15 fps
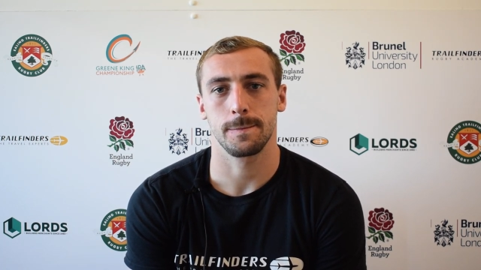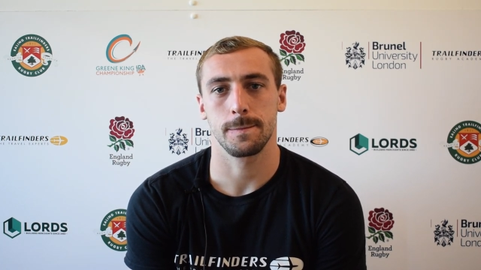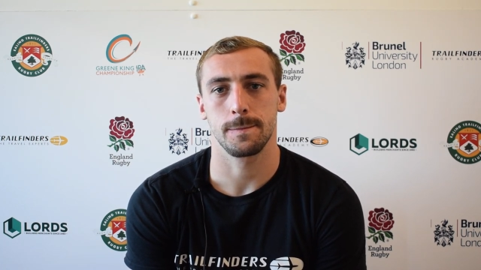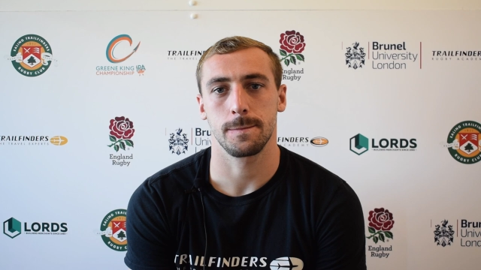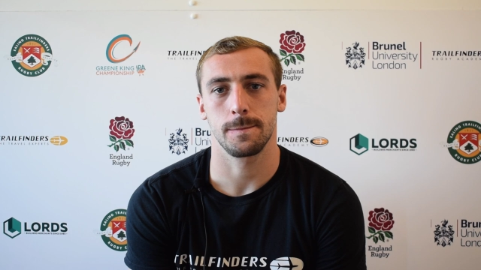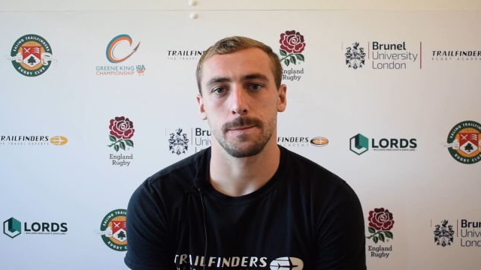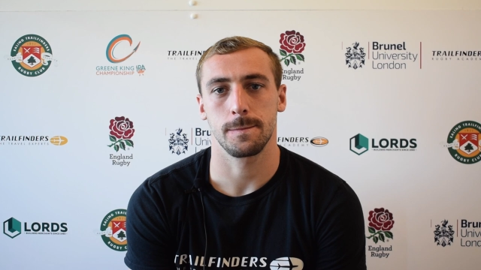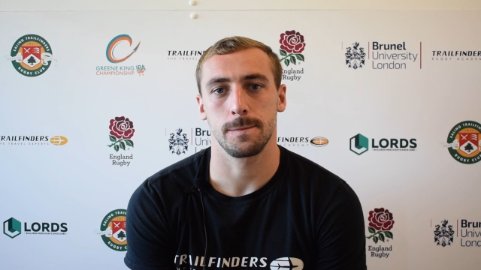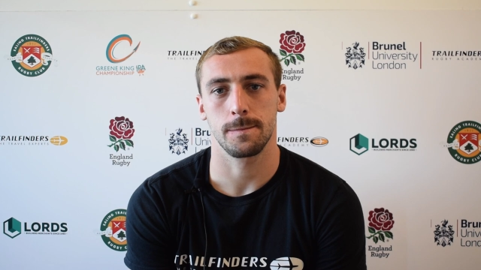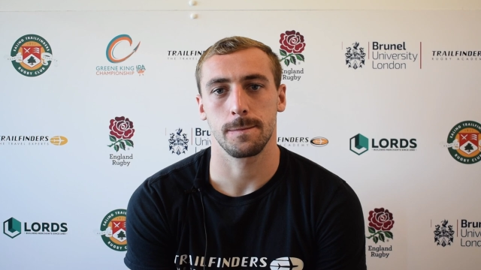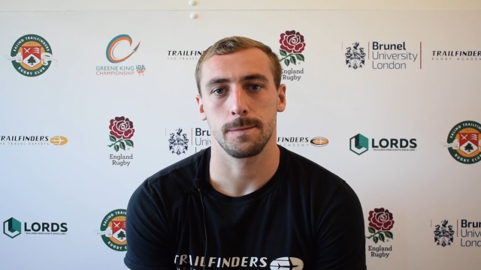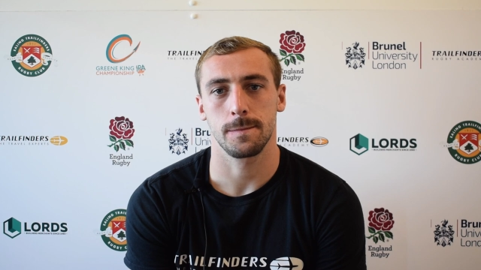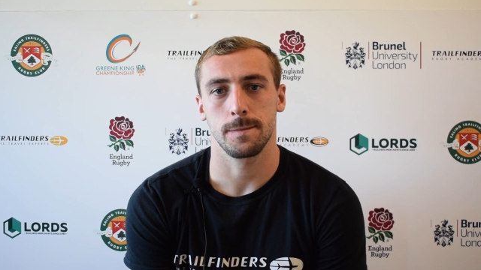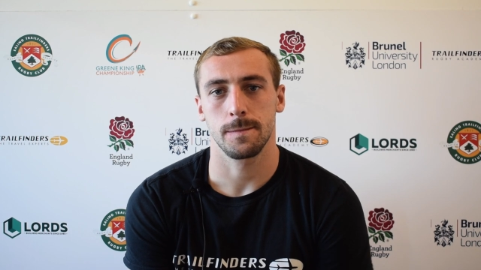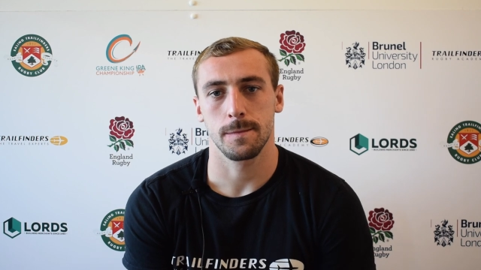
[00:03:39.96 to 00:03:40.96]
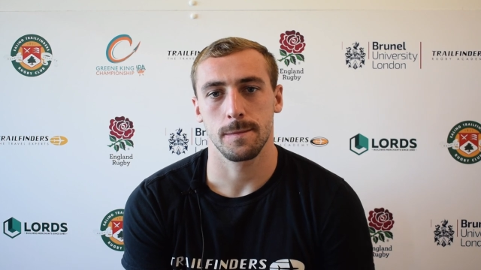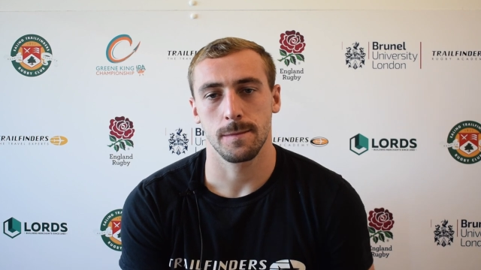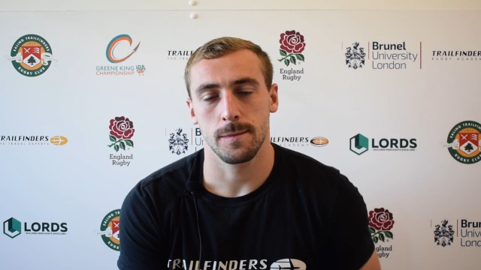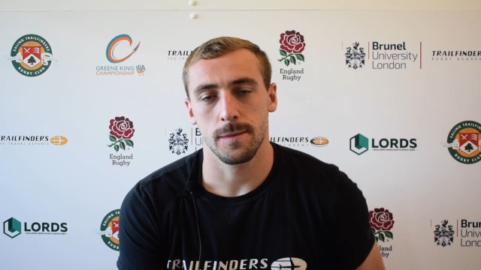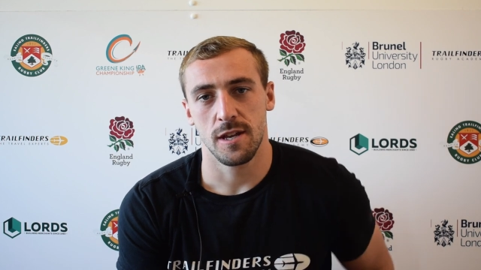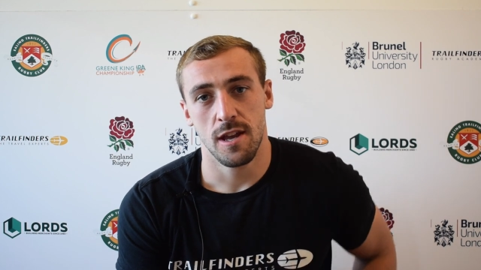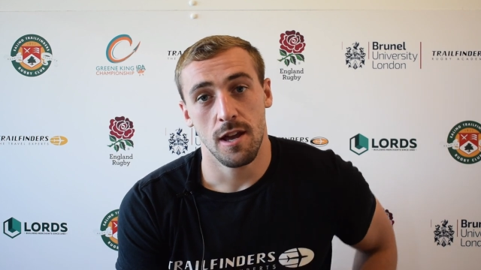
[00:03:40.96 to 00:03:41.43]
squad is pulling together now?
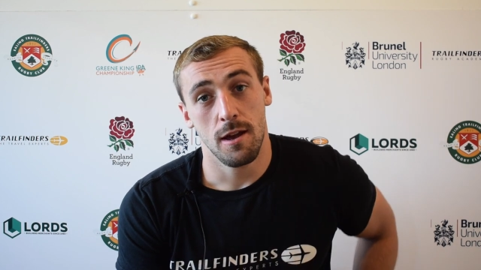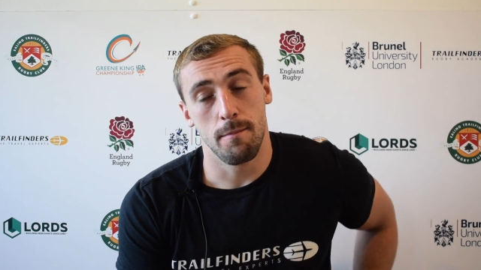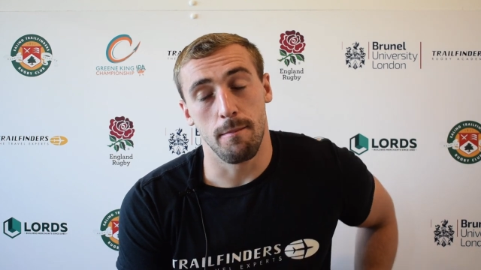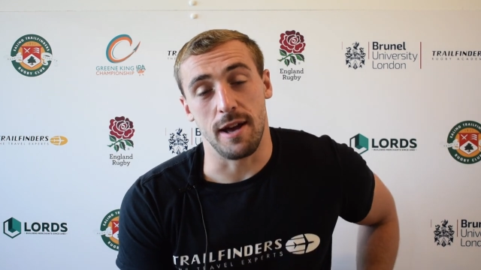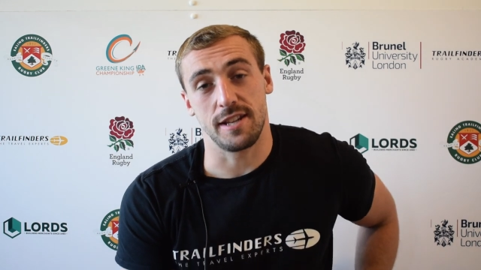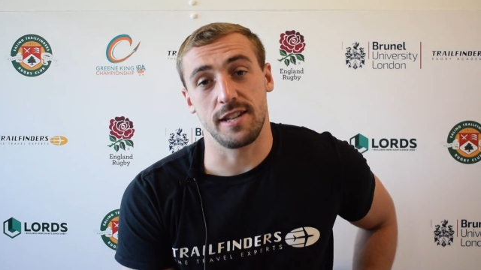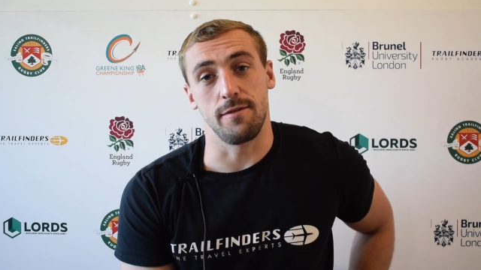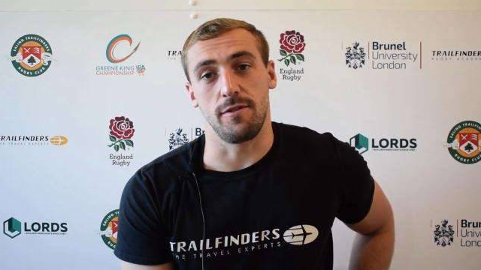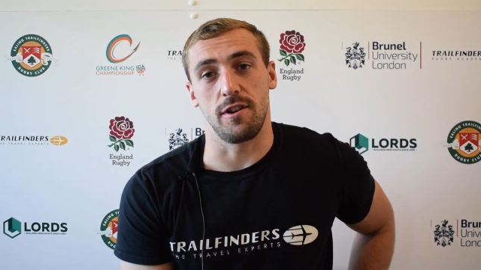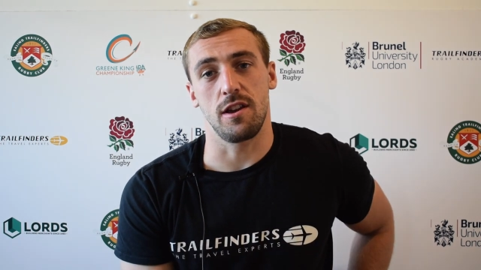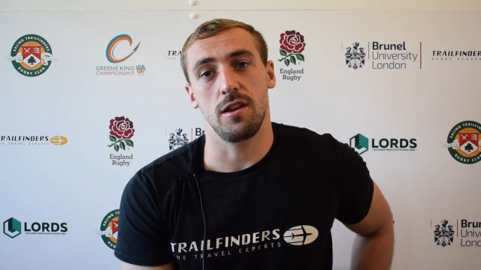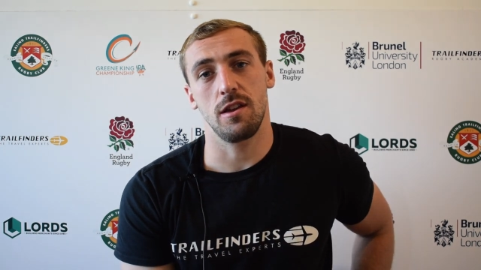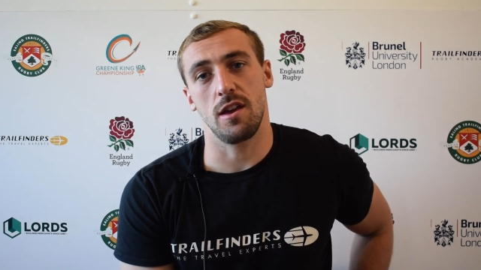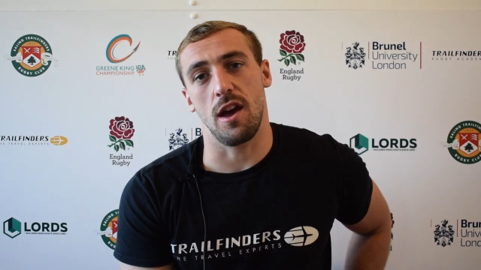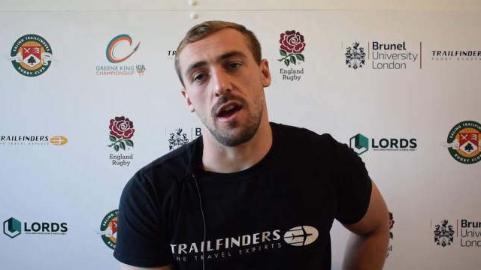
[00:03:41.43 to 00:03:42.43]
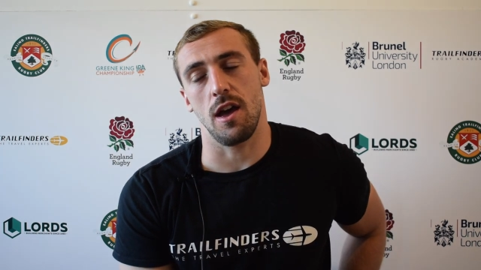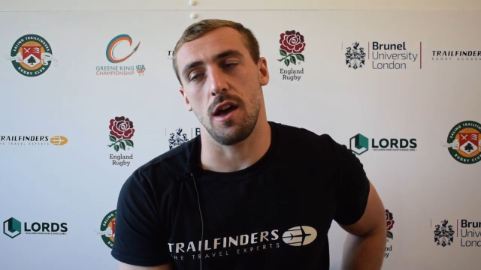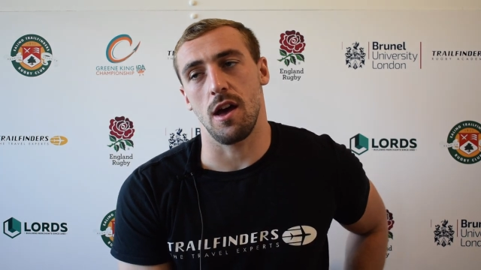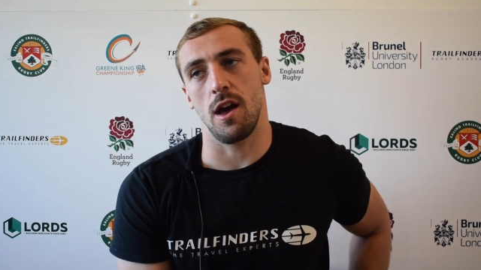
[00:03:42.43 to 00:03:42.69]
Massively, yeah.